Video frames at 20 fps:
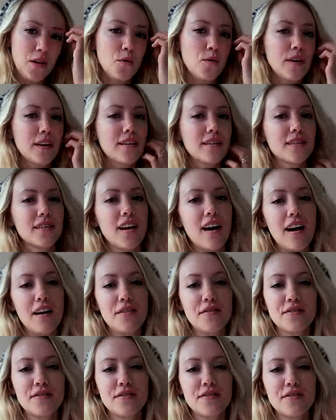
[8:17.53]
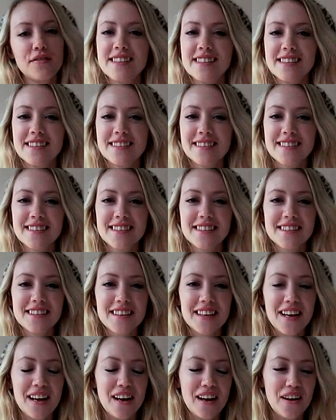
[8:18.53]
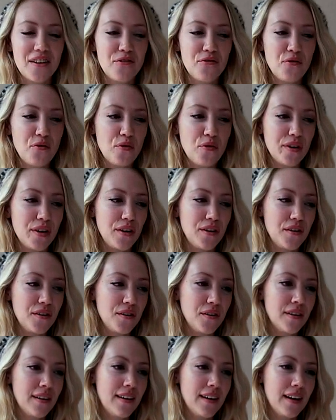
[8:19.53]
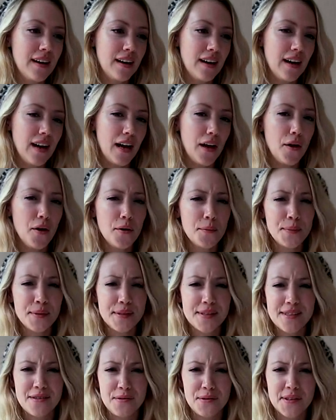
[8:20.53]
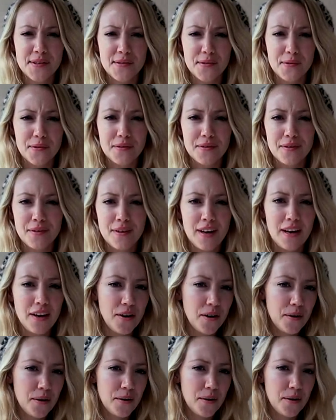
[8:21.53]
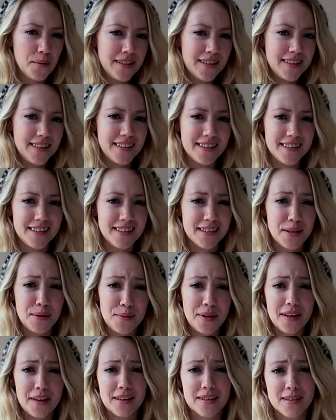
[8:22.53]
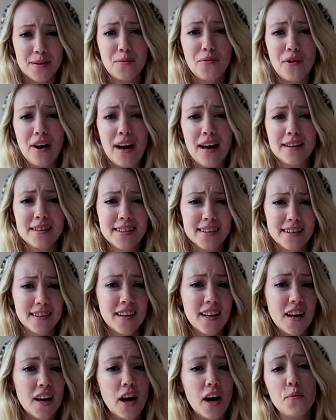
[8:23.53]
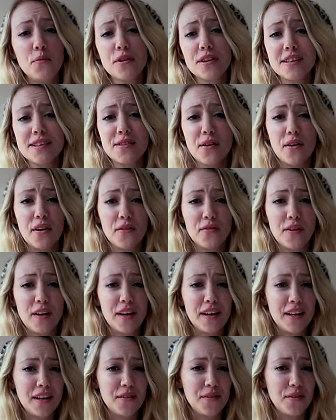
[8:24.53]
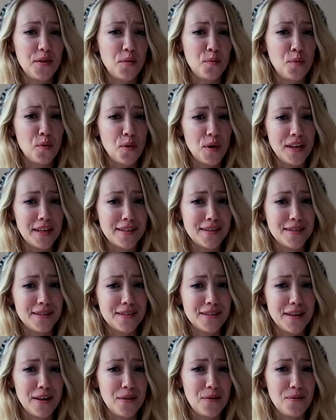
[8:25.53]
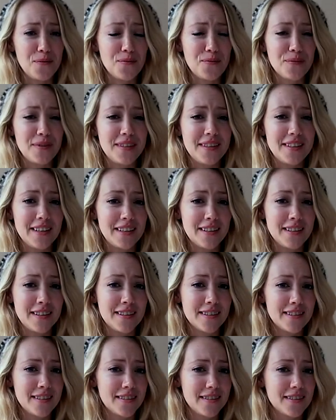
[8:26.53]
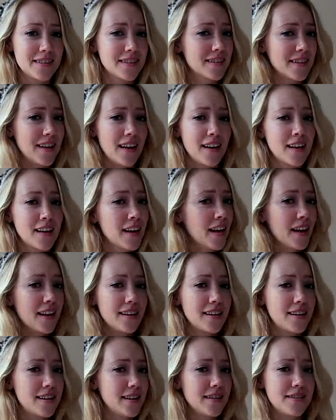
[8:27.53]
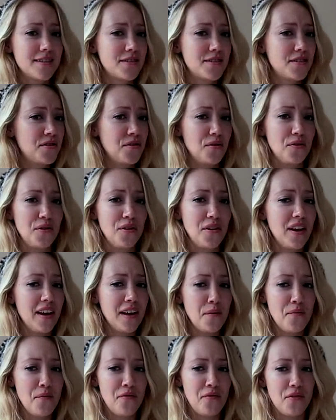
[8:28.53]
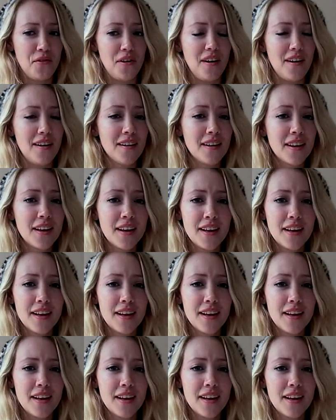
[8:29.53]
quick life lessons for you. I hope it's useful. I hope that this doesn't seem like some rant, and I'm really sorry for any of you boys who started listening to this and are just like, this is too deep for a